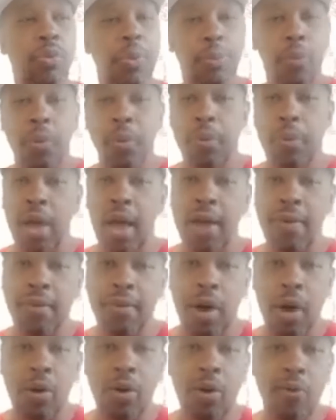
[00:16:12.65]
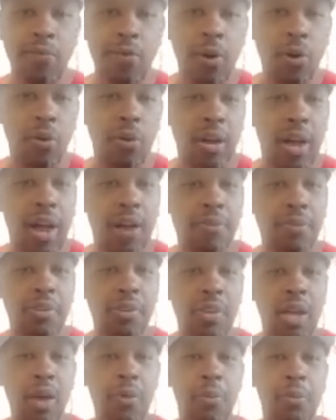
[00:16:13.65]
We, we we having our little phone conference
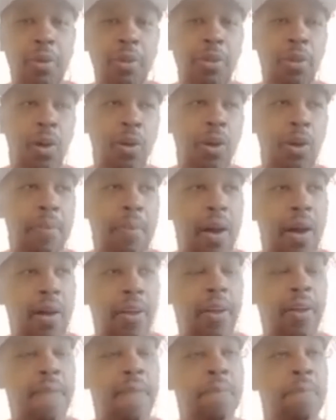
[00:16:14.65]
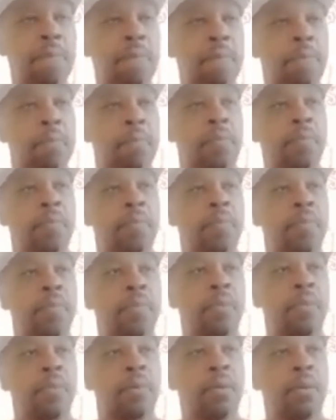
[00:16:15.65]
now. We've been talking about it.
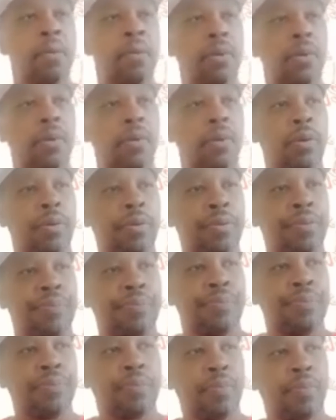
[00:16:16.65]
Um.